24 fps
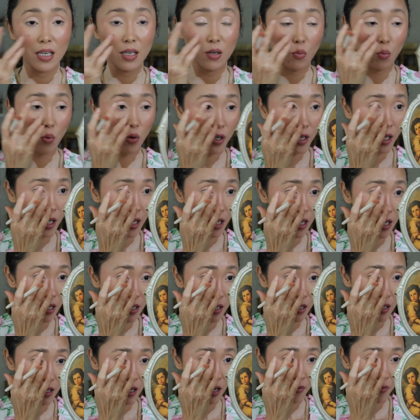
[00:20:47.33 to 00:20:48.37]
We're
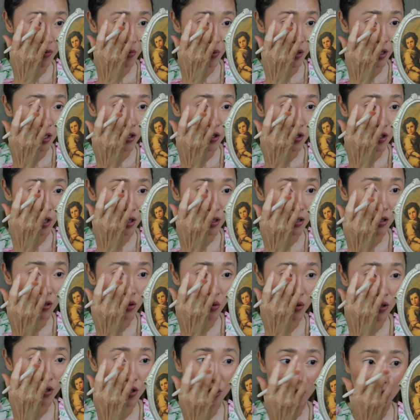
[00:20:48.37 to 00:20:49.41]
getting everyone adjusted to
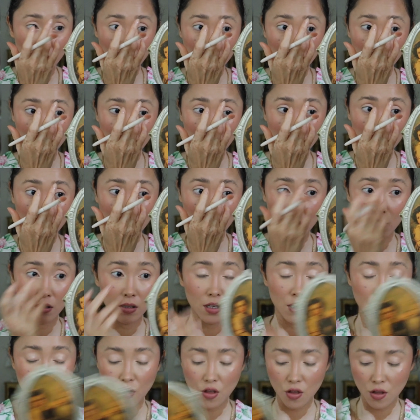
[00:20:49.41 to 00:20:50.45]
each other.
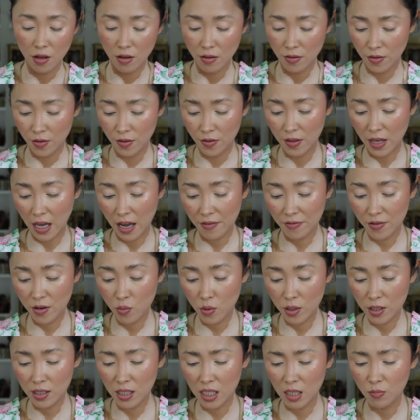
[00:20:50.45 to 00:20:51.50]

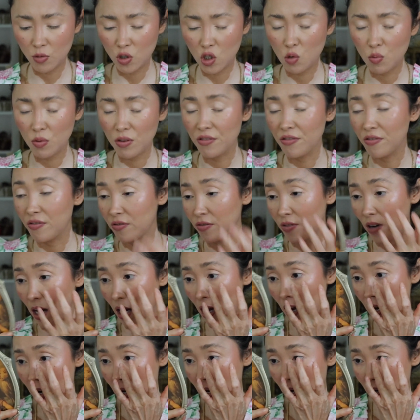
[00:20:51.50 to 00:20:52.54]
Everyone seems to be
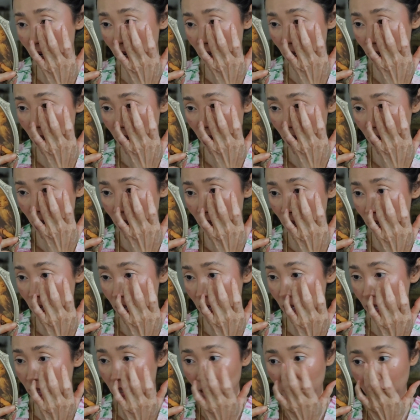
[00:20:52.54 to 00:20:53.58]
fine,
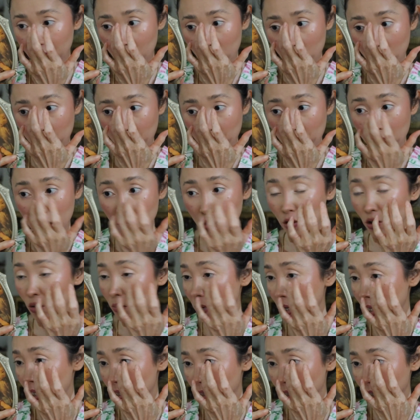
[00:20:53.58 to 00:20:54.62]
except for Pinto,
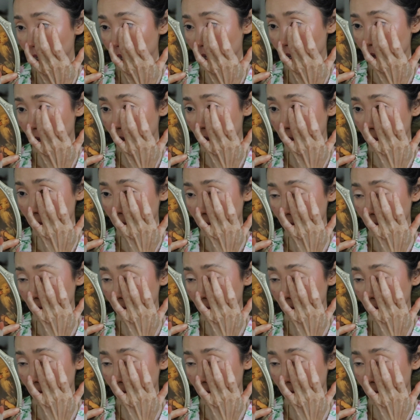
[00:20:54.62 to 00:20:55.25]
my senior.